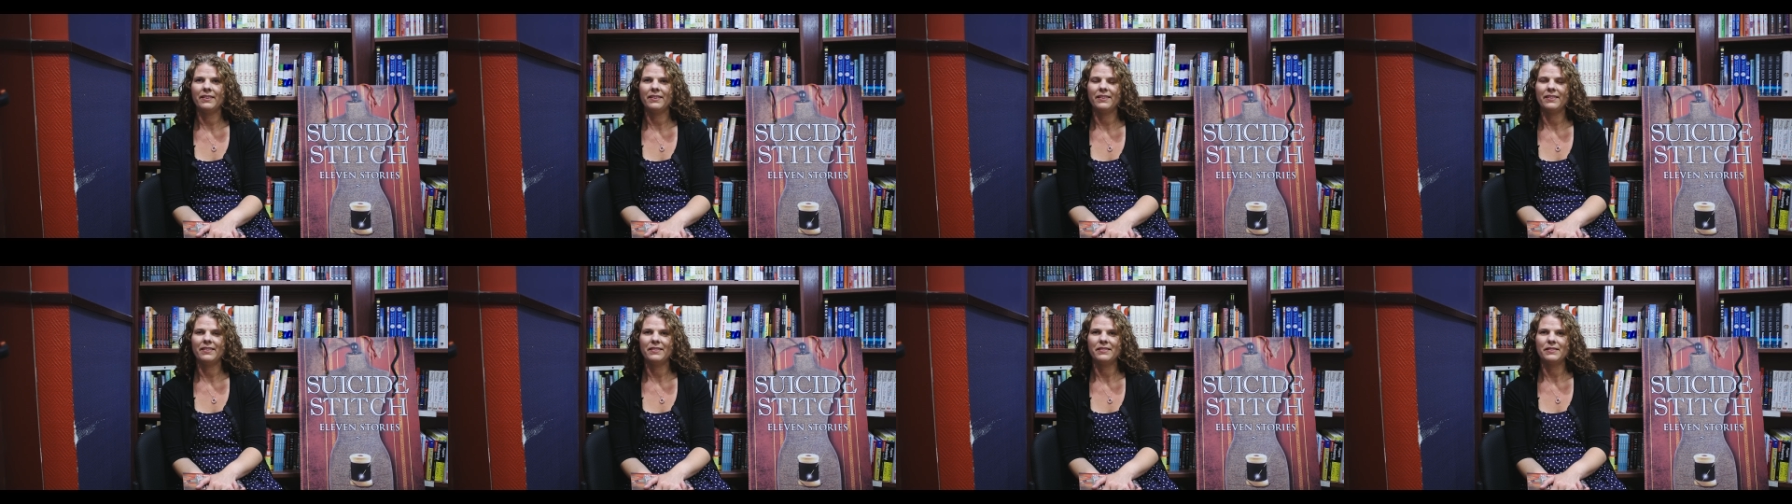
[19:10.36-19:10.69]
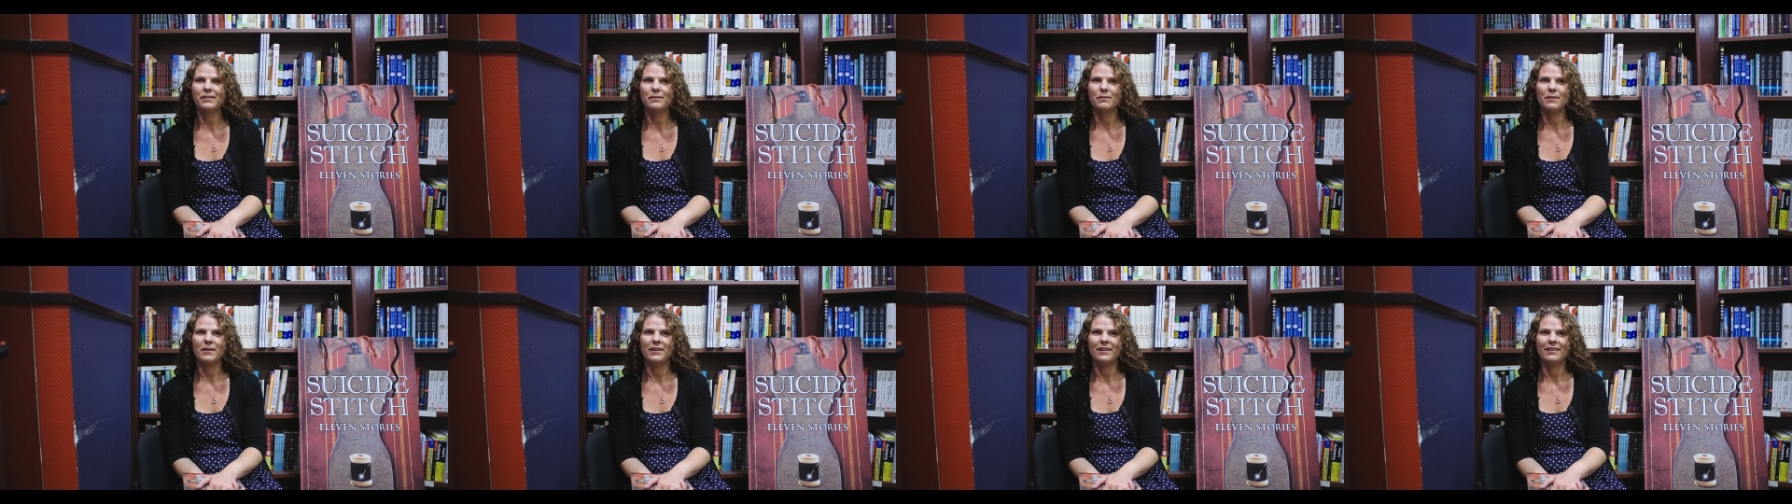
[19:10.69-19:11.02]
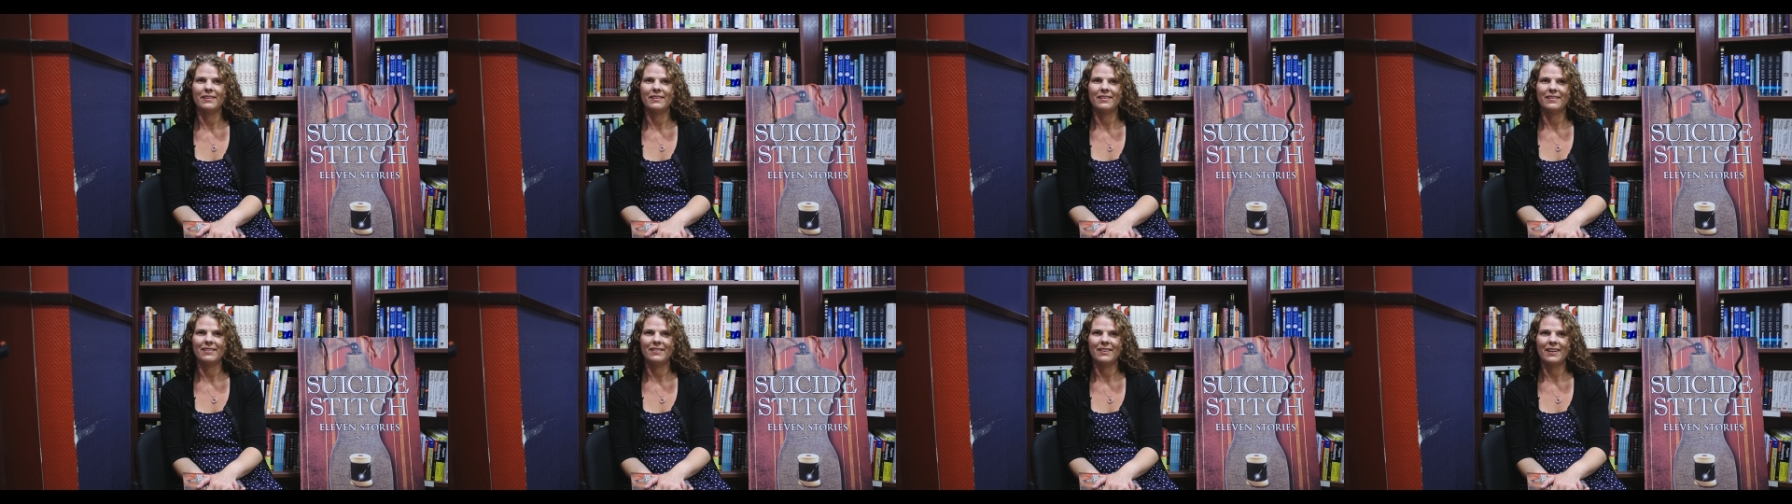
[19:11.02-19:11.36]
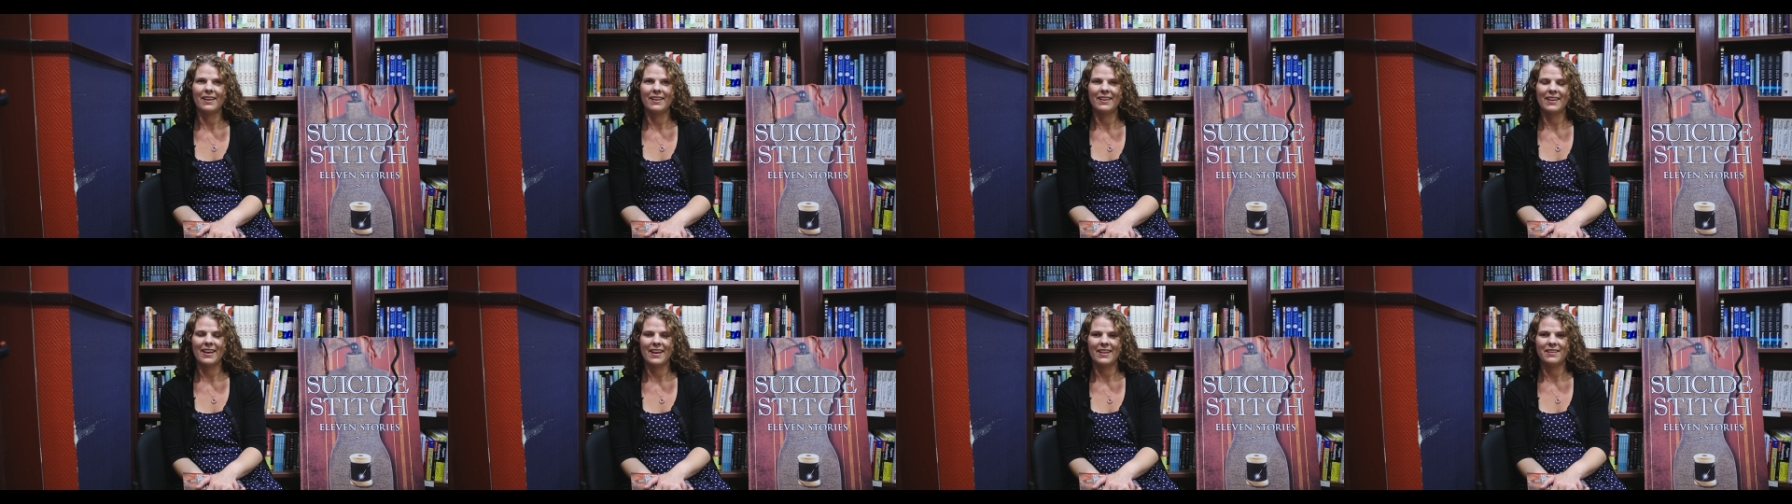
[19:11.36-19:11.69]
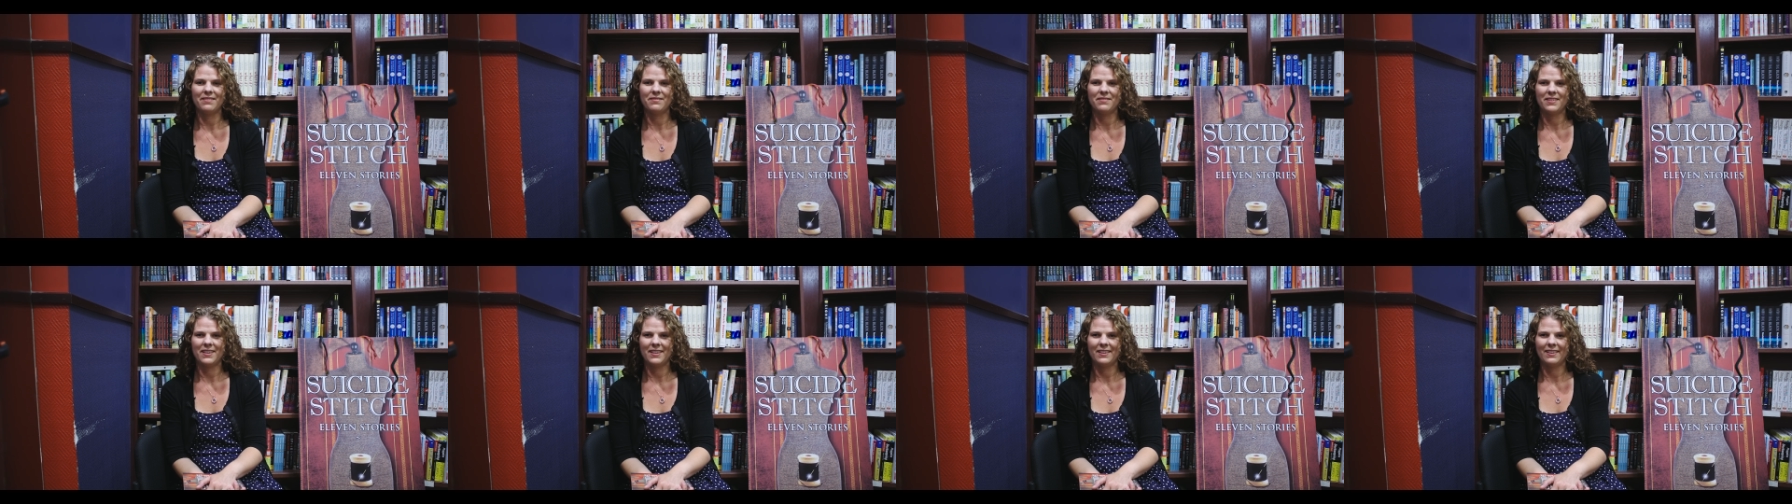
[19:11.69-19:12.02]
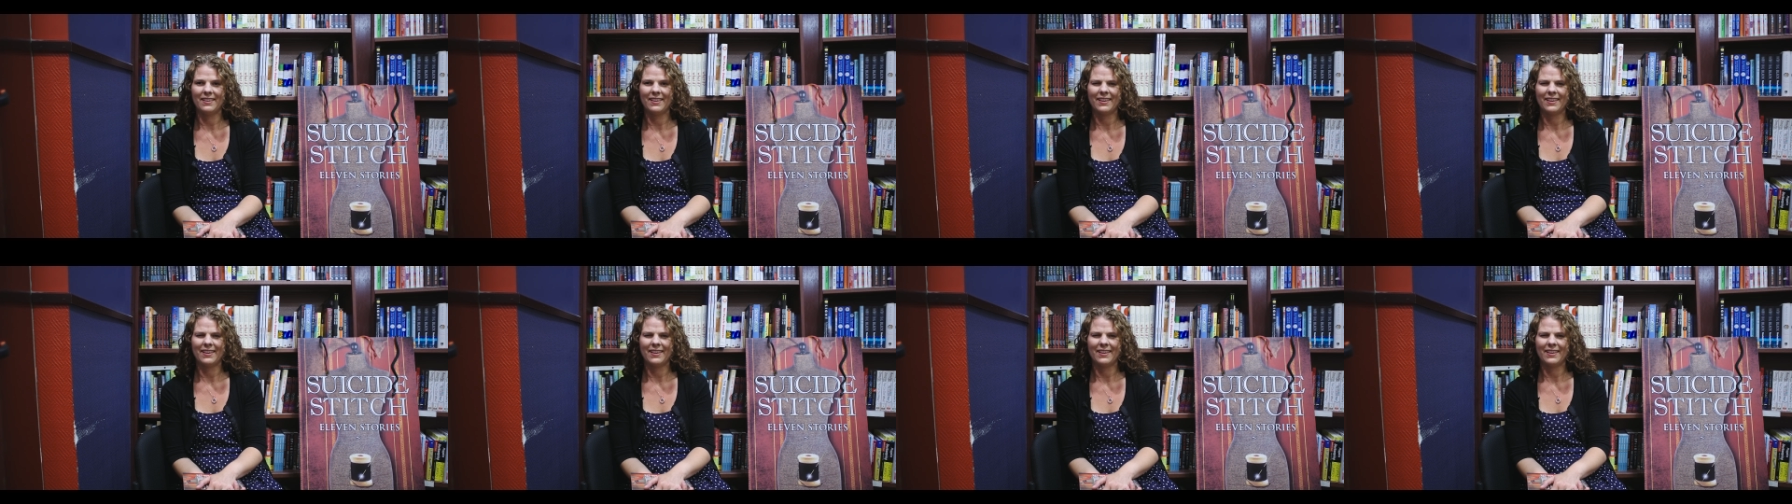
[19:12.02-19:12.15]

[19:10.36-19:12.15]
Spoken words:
Here's where I kind of think,